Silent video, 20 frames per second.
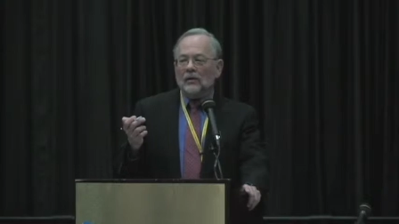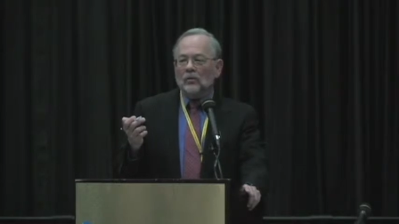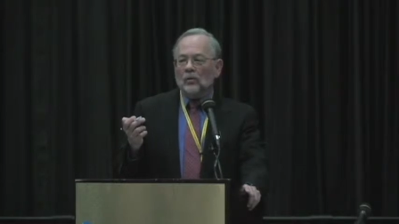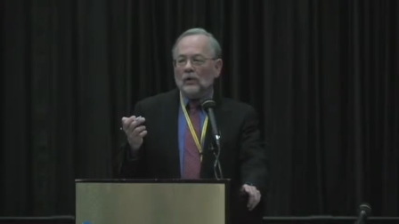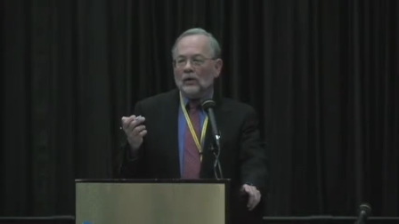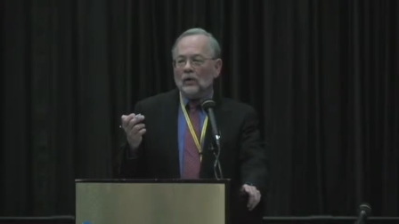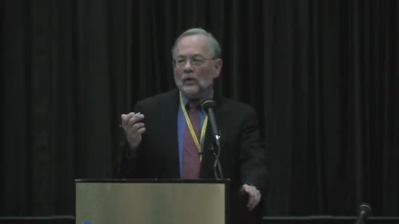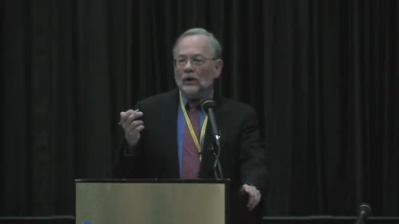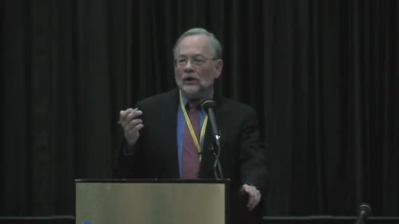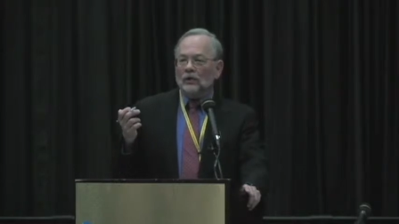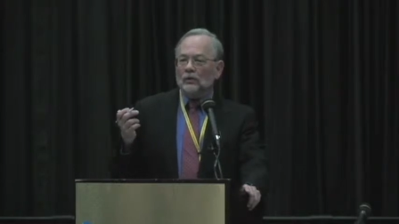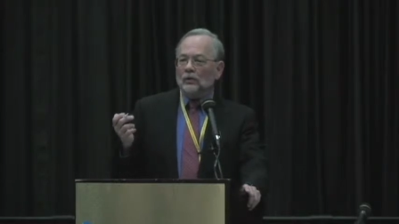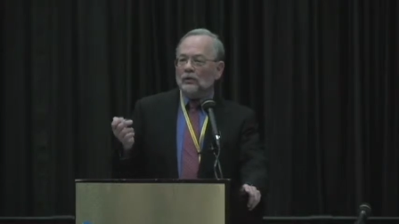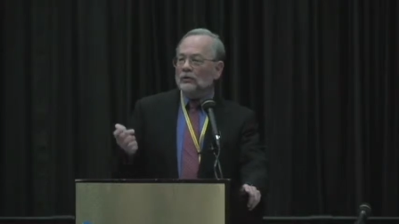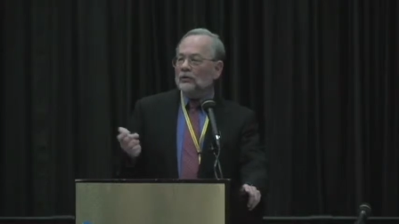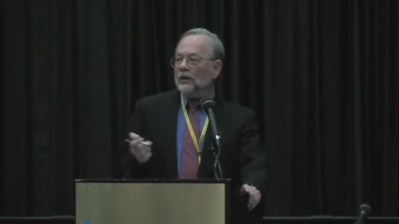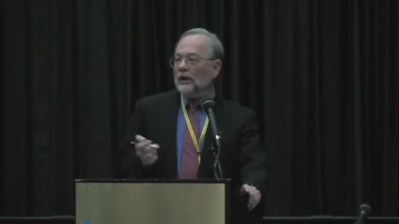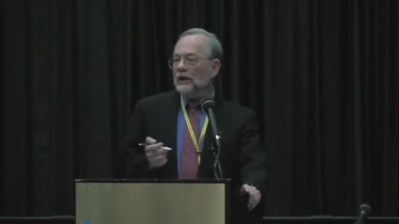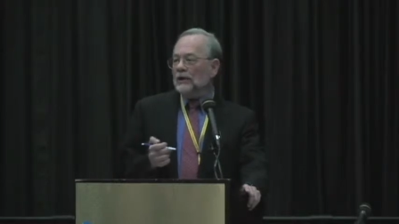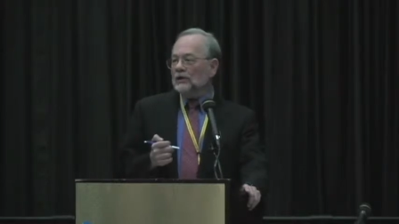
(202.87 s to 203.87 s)
were going to a
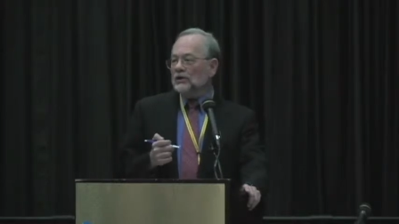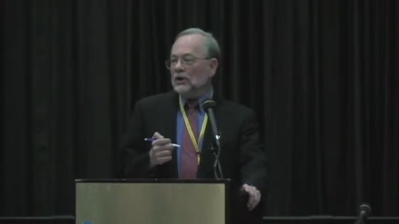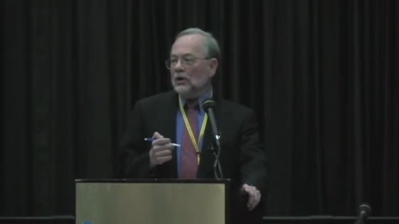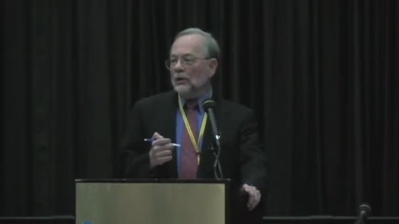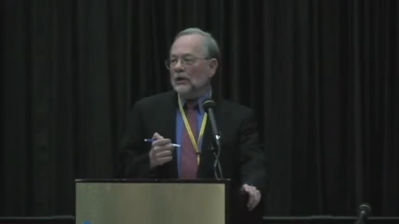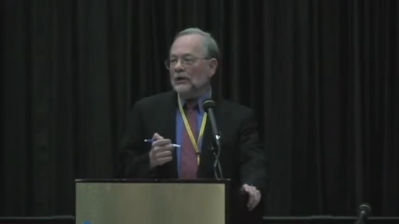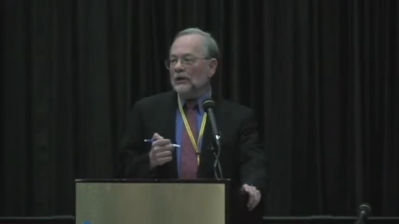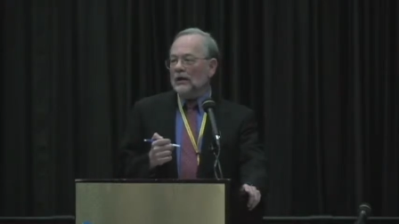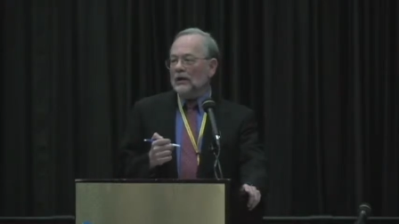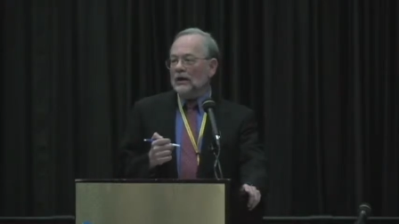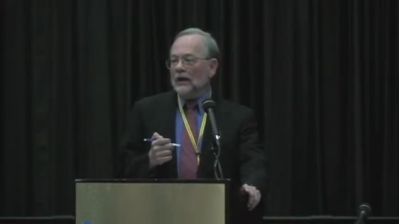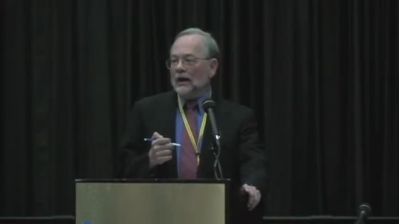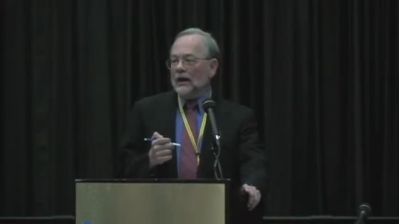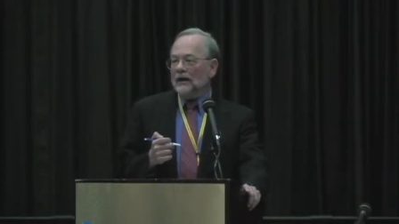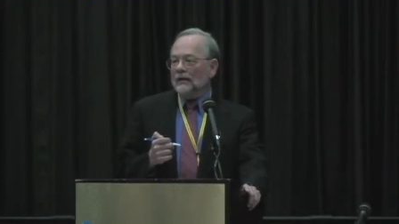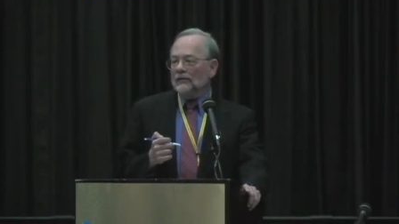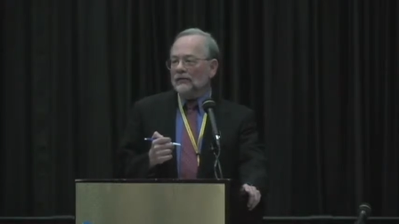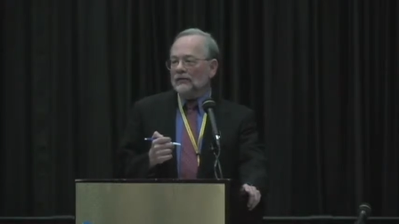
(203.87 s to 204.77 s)
trade show in the United